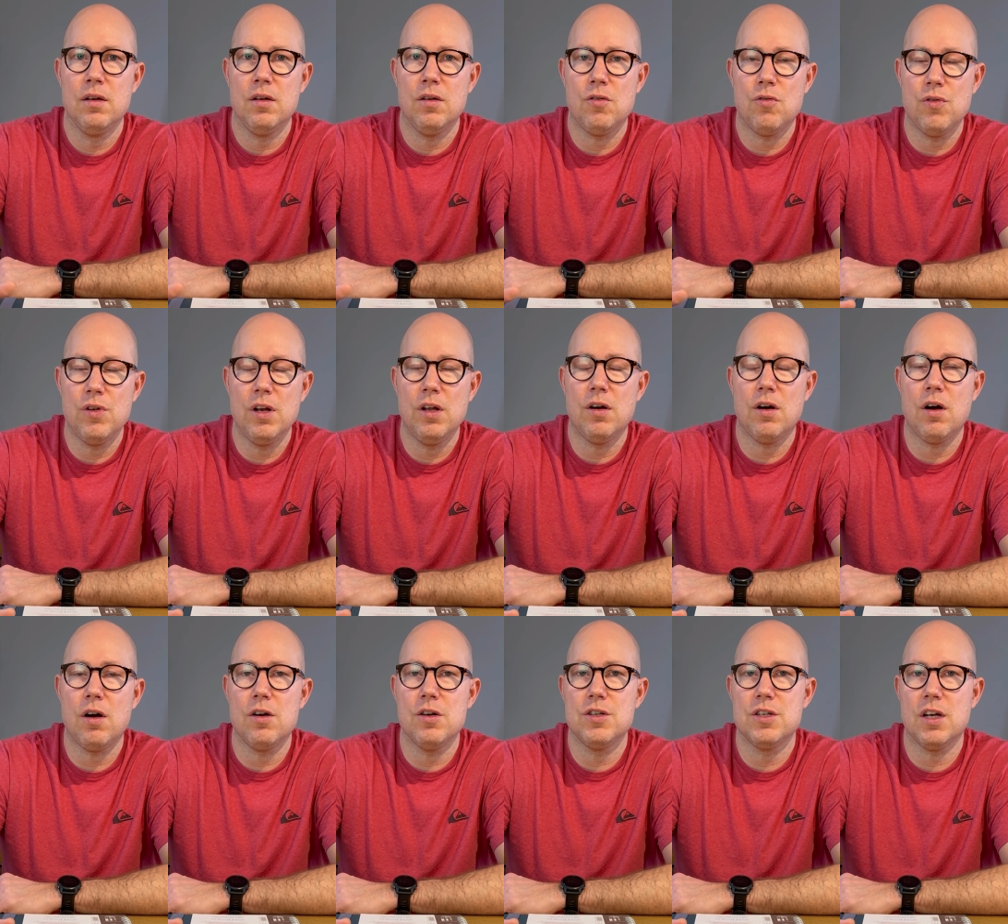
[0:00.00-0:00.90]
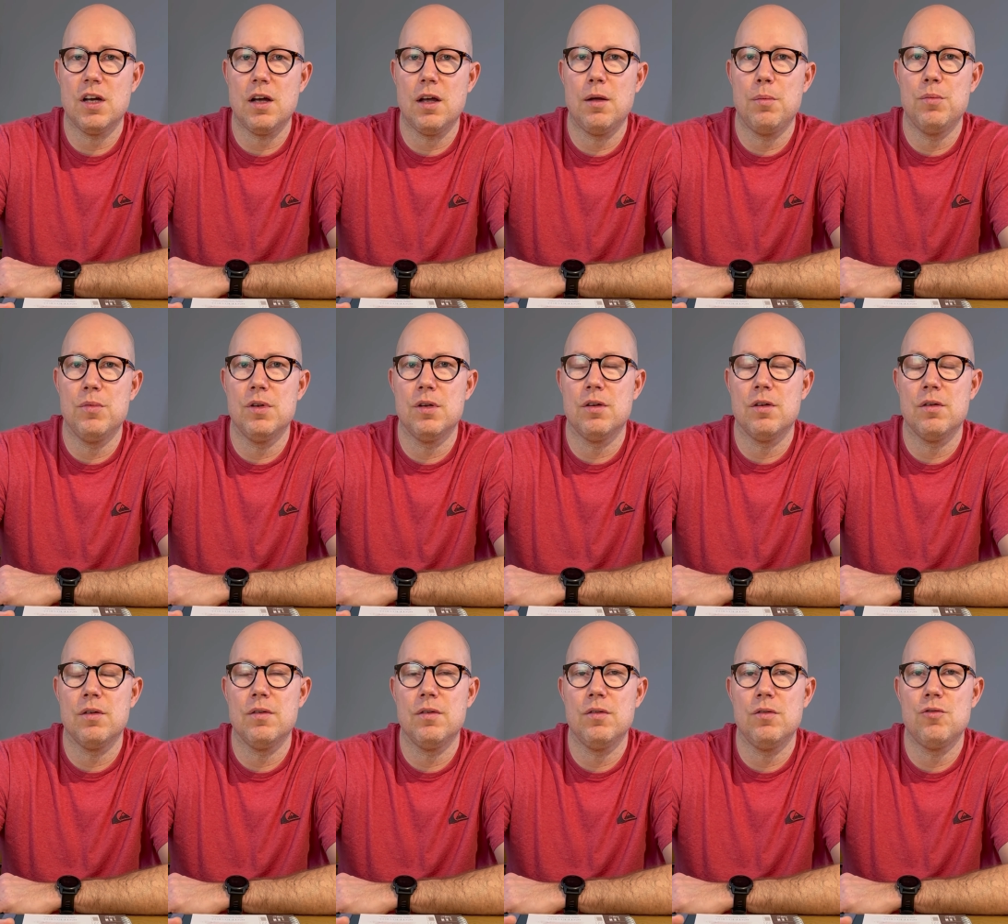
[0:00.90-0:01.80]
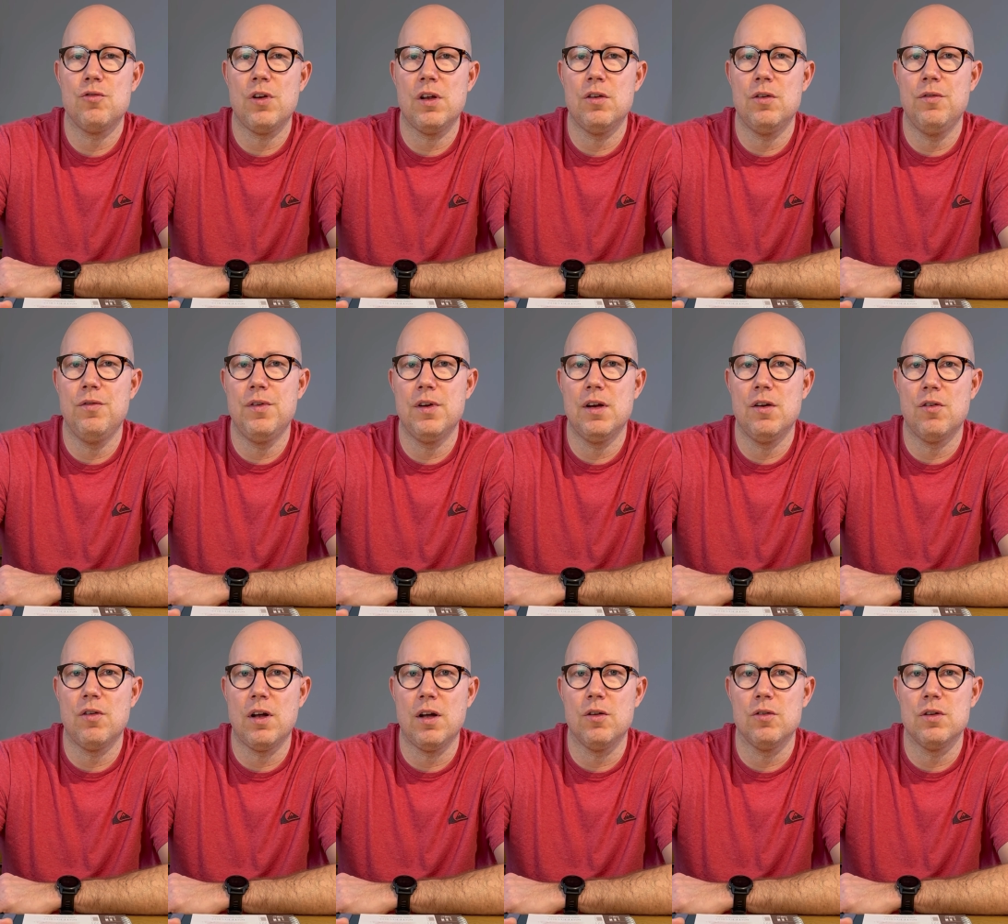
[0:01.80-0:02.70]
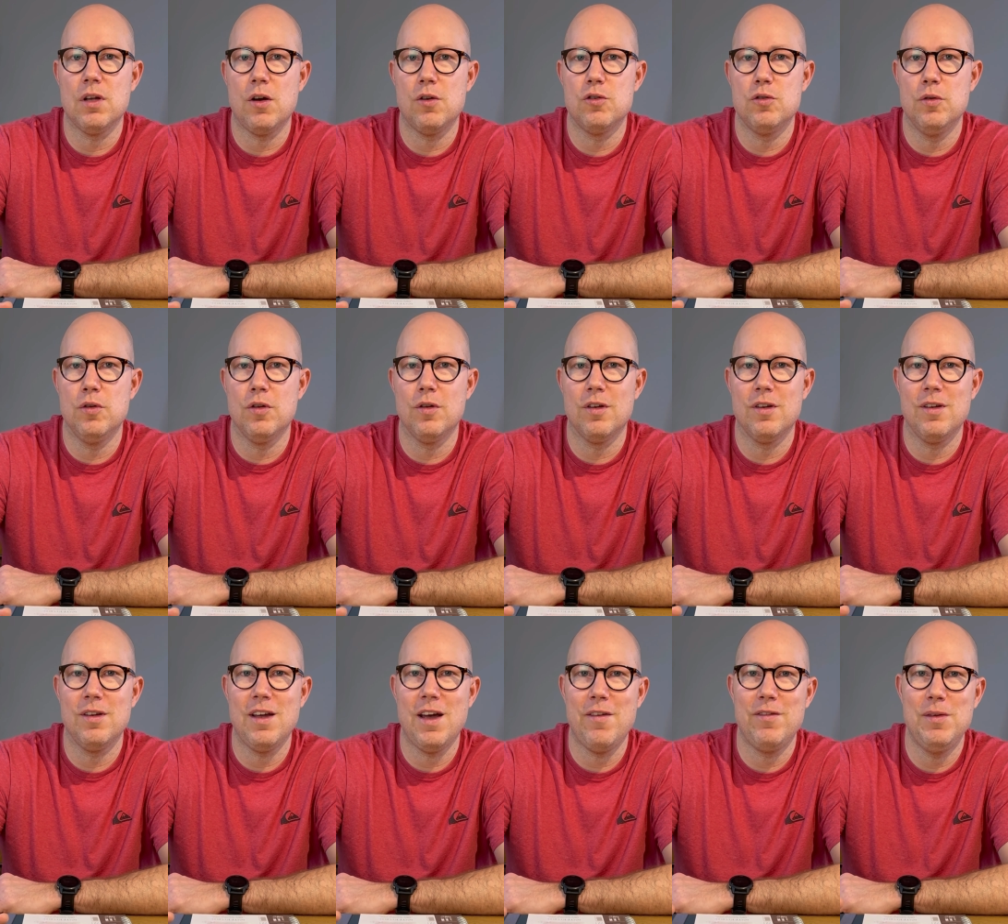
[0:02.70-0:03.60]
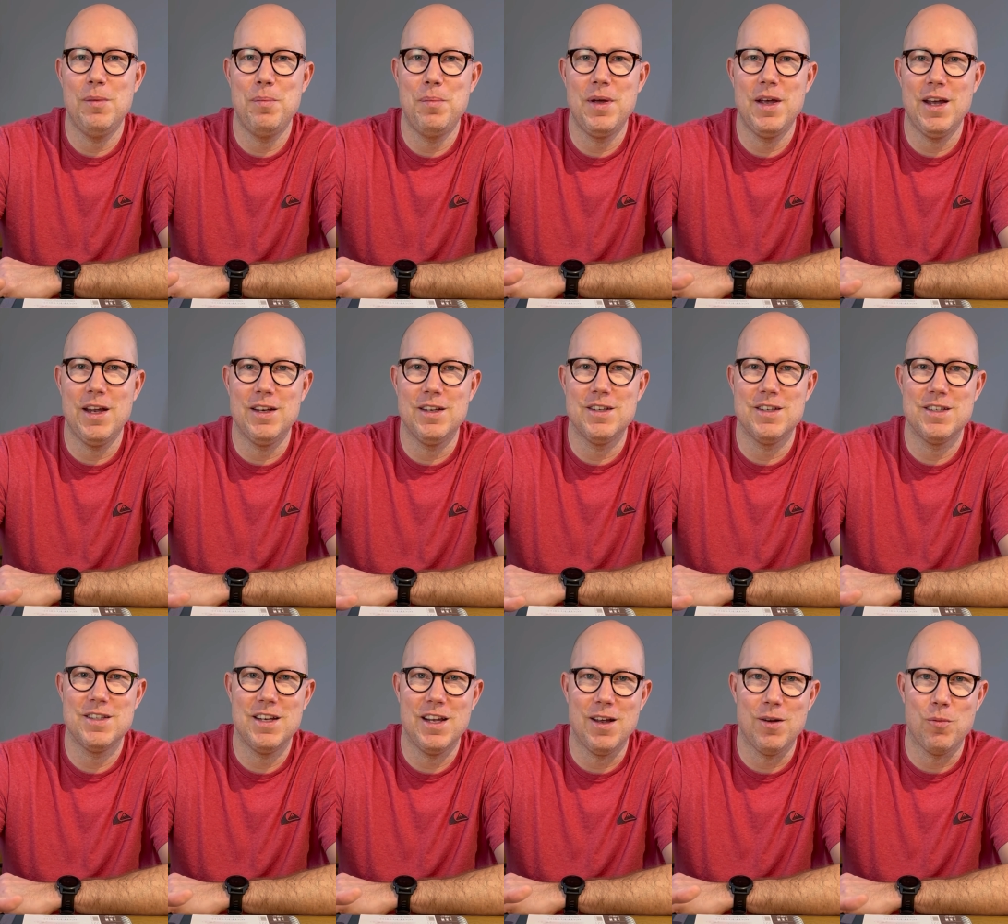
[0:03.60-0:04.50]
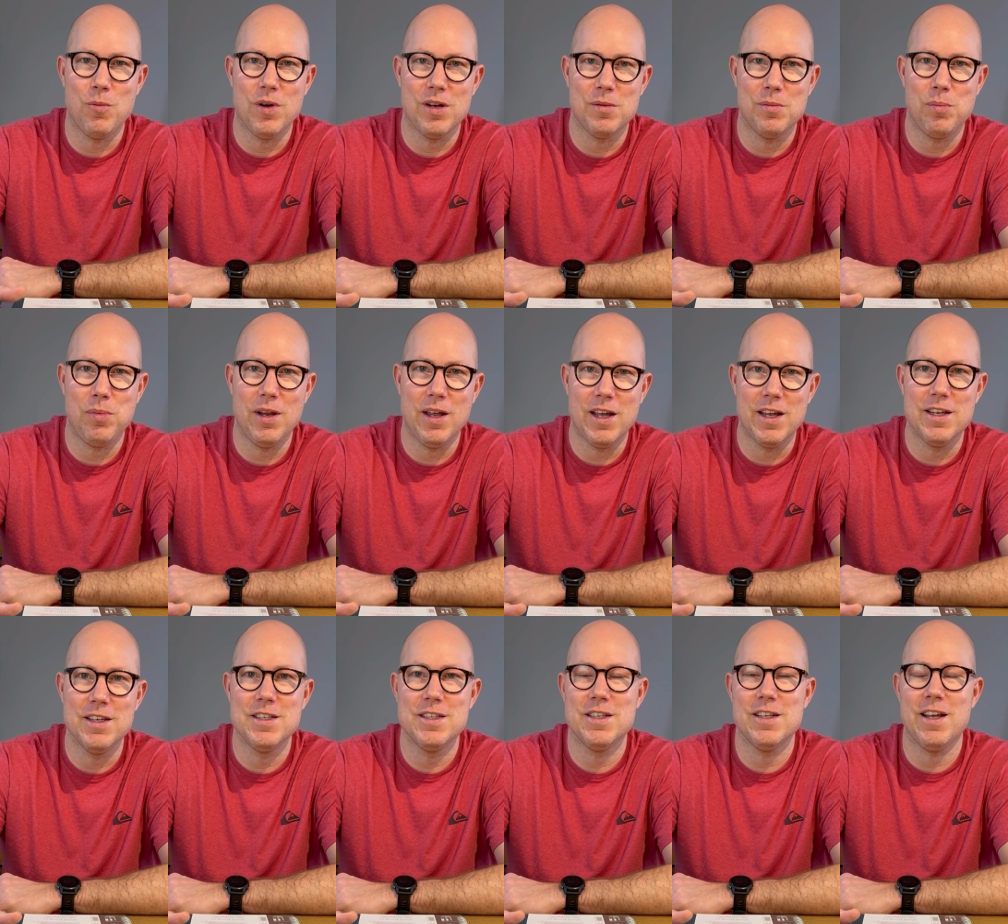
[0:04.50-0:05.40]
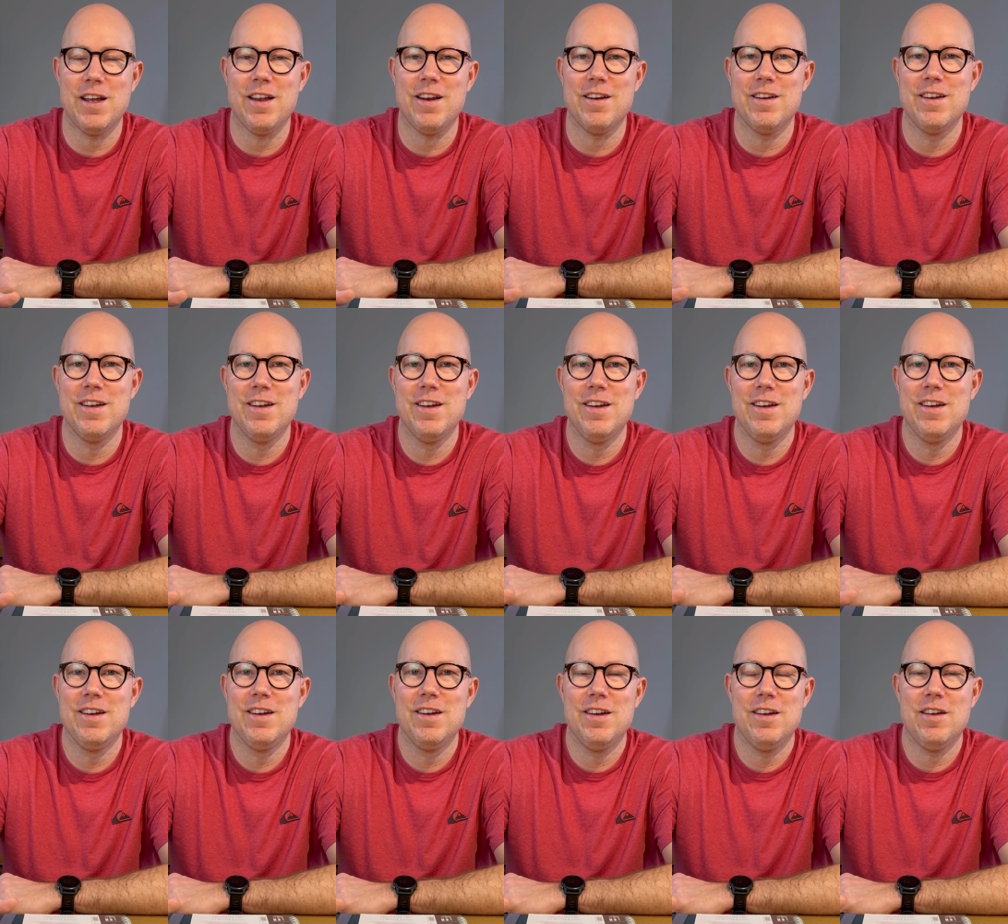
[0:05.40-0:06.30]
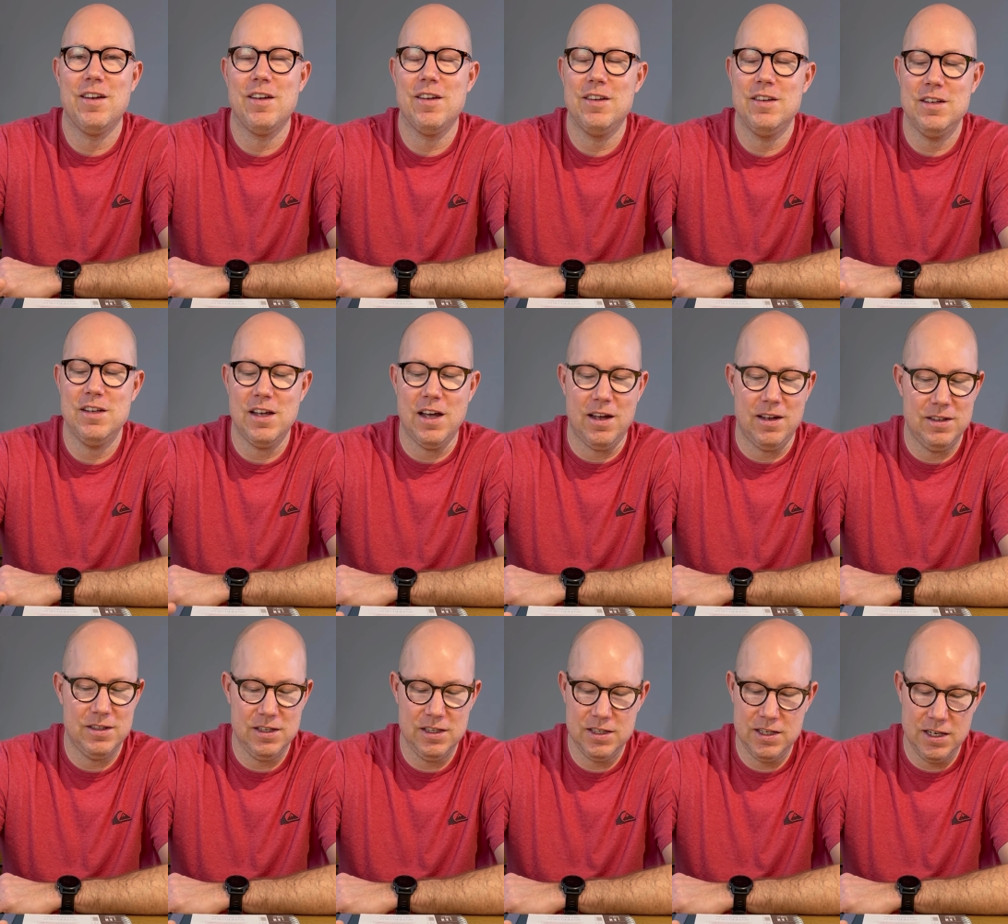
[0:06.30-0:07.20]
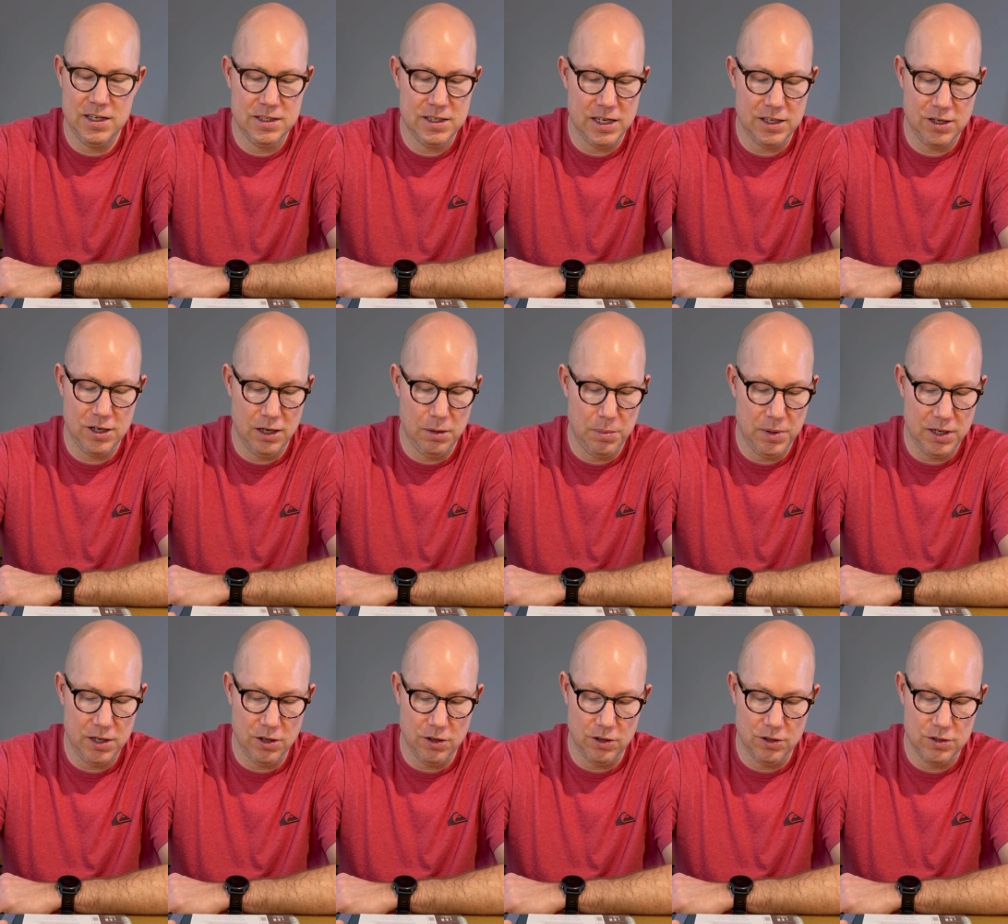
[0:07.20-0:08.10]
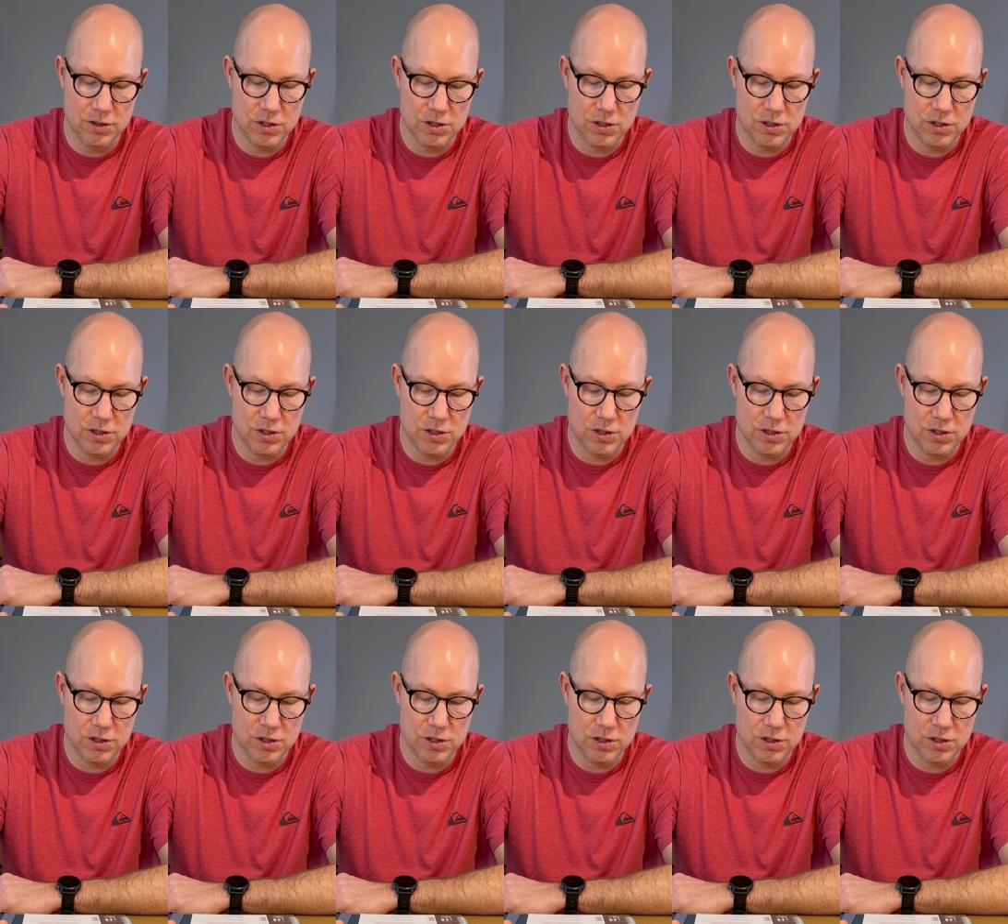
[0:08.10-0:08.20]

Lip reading: really hard time trying to figure out how to have the paint stay on one place, and yeah, it's not gonna be good.